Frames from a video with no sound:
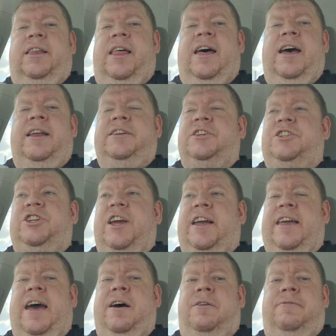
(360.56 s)
line to
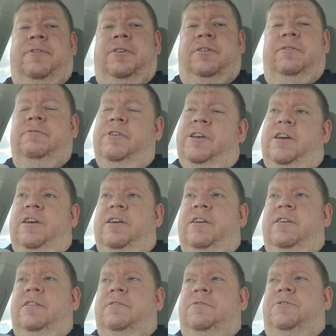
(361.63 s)
check out of a
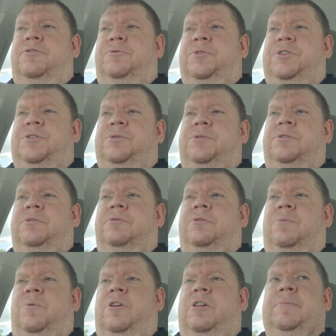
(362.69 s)
grocery store
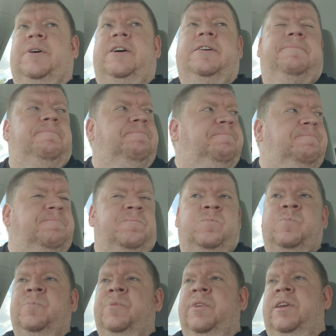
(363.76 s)
or a Walmart?
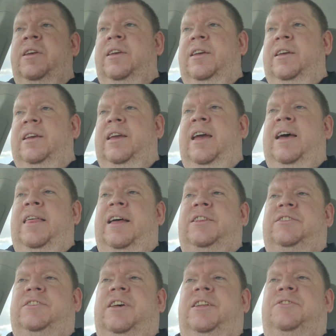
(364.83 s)
Yeah,
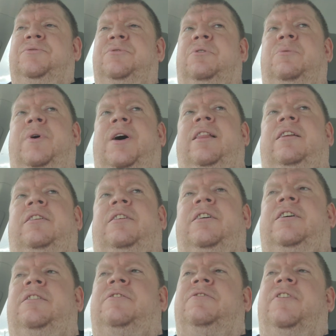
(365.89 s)
that's real well and
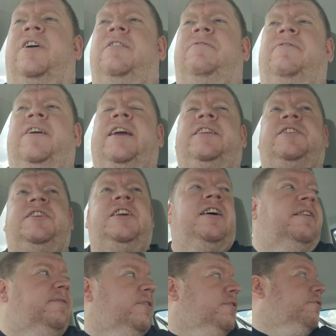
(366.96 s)
good. It's very fancy
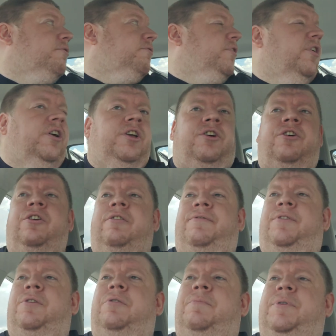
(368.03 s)
of you and very good
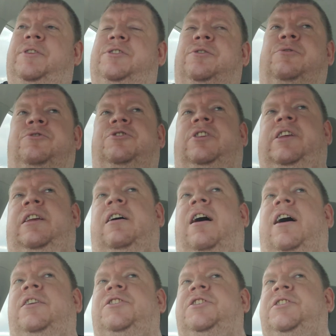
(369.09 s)
of you to be socially
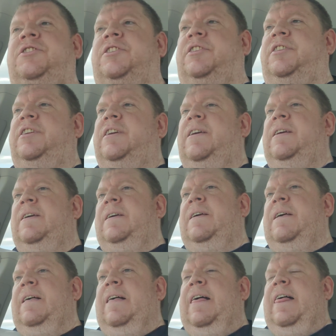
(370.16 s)
conscious
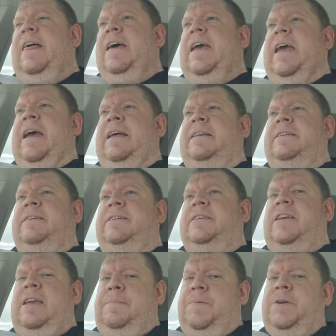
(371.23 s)

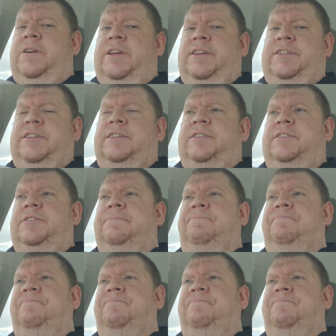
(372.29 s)
and keep your distance. You're